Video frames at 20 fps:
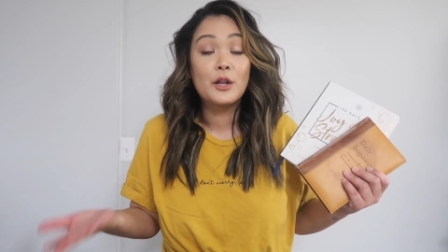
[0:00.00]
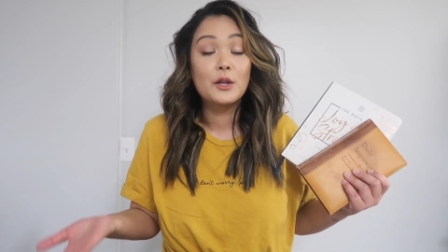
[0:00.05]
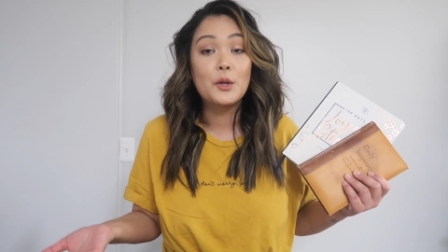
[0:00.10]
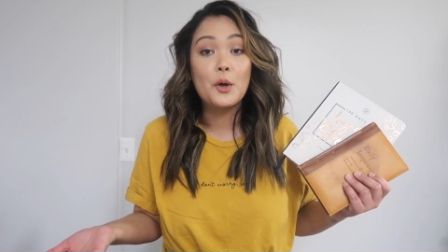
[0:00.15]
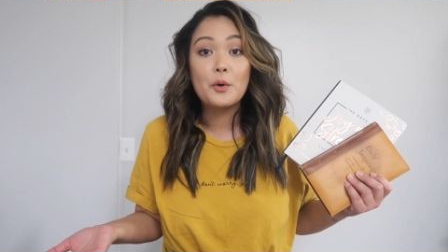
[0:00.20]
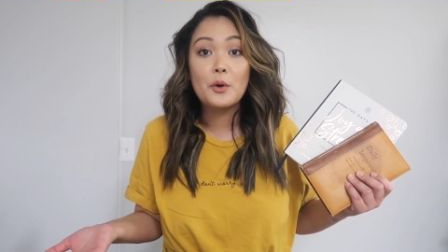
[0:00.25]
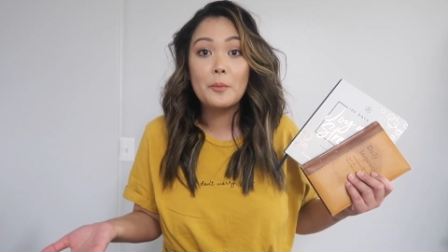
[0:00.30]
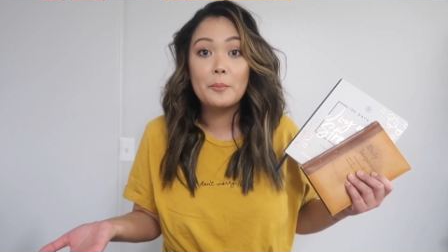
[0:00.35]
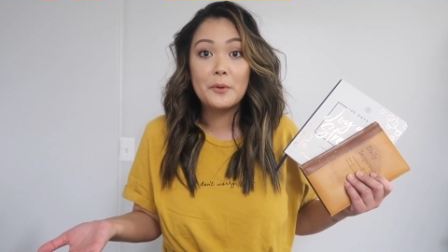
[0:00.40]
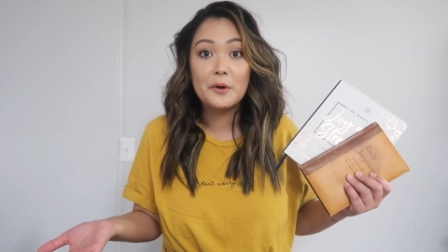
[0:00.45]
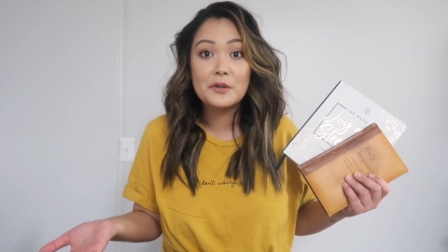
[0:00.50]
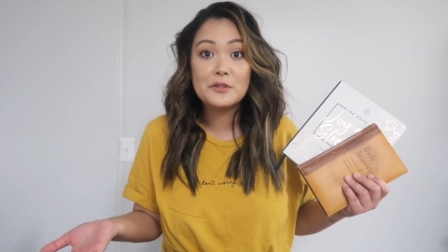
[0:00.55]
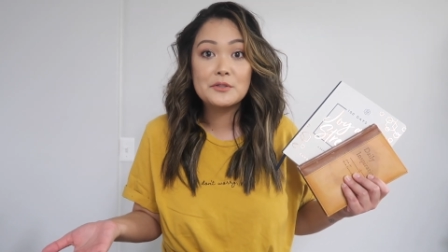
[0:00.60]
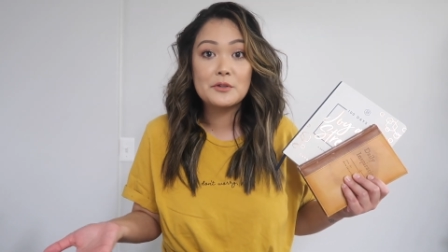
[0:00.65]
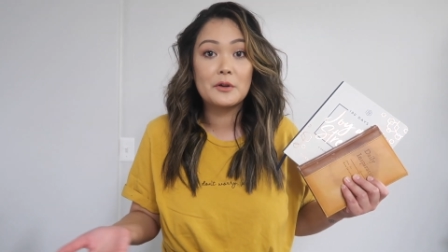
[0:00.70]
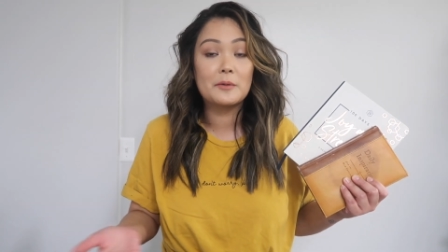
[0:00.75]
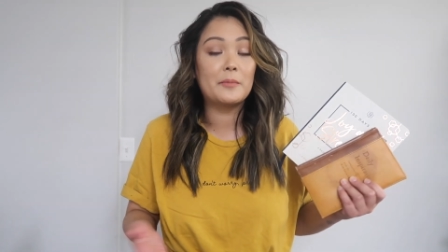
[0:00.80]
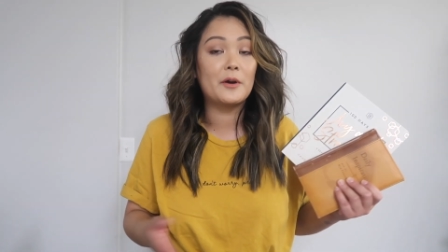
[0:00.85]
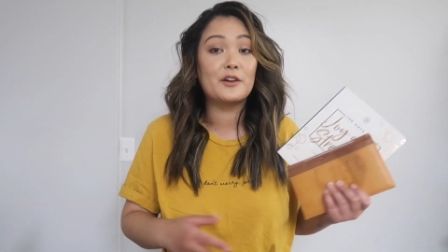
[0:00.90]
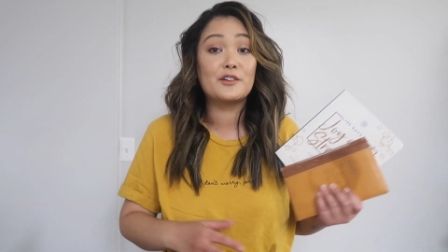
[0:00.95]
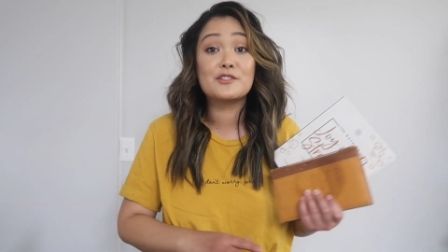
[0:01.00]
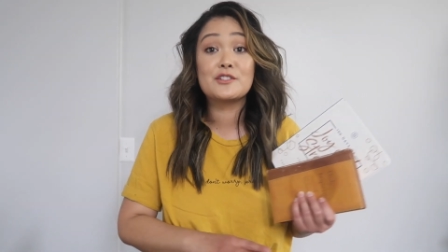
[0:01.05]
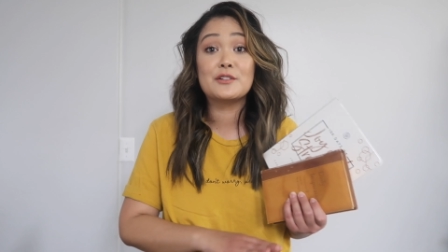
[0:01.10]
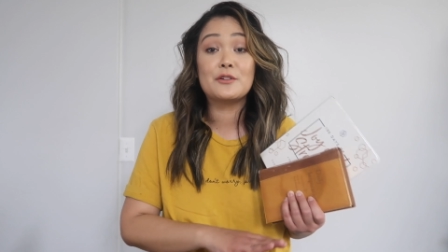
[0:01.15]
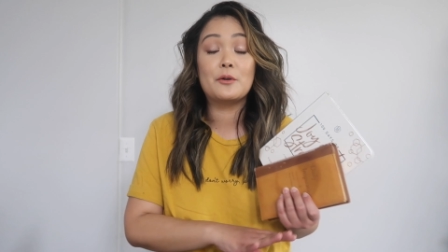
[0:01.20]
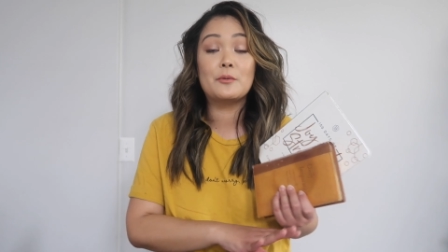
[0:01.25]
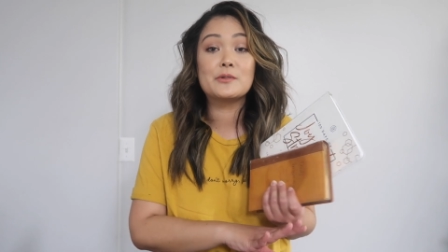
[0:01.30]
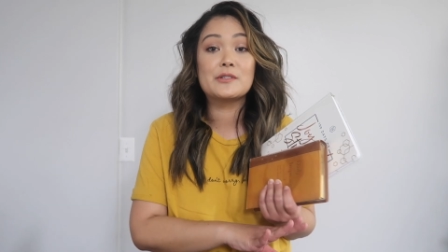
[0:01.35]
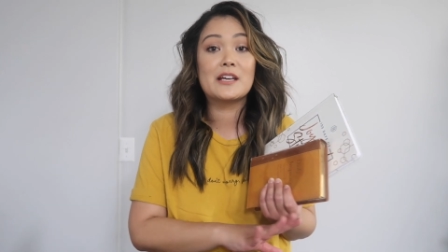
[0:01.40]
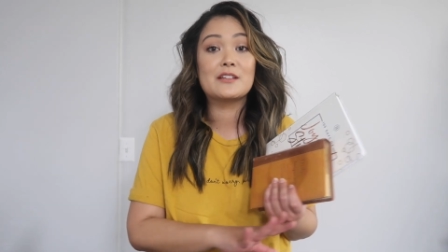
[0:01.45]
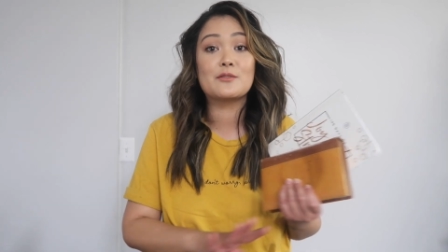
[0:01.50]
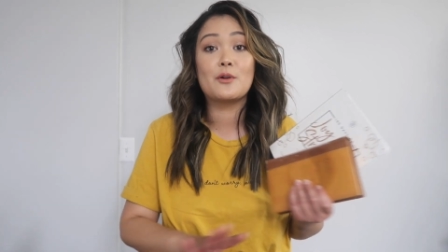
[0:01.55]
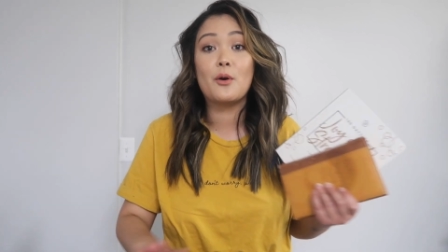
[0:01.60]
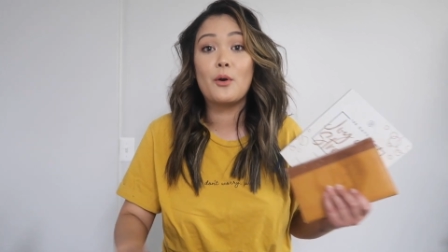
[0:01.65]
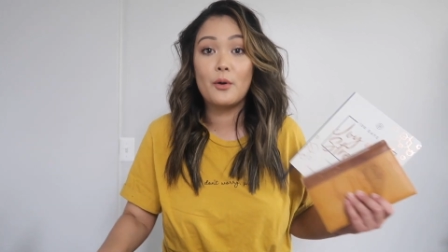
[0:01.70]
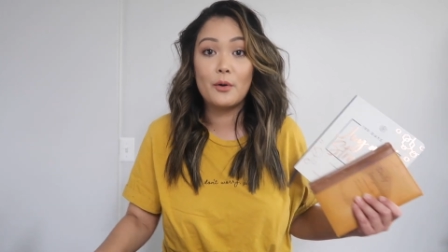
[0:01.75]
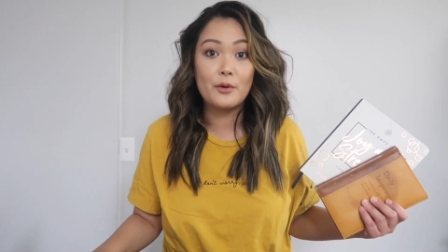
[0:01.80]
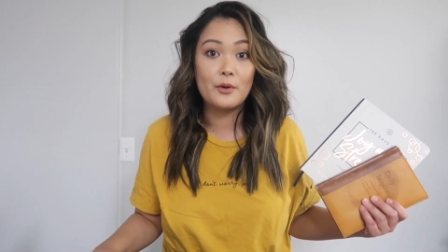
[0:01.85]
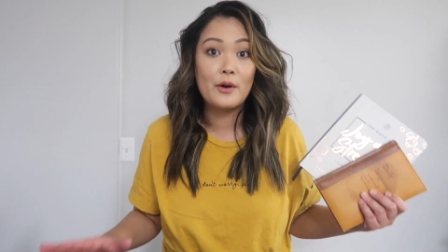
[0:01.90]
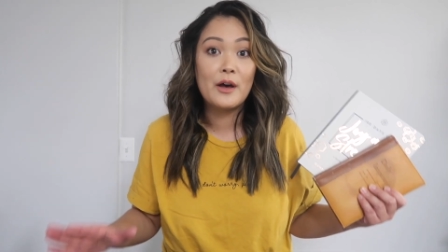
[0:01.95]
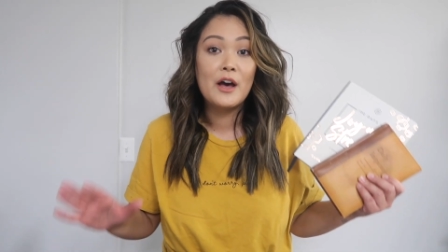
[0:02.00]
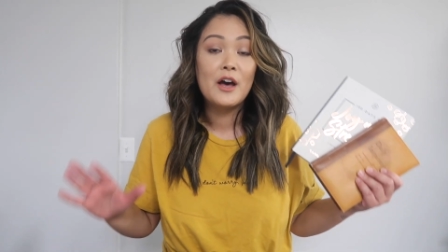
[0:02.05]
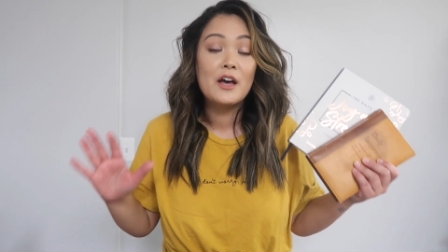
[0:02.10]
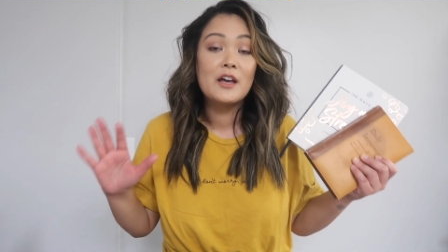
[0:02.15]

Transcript: local bookstore. Barnes and Nobles has a whole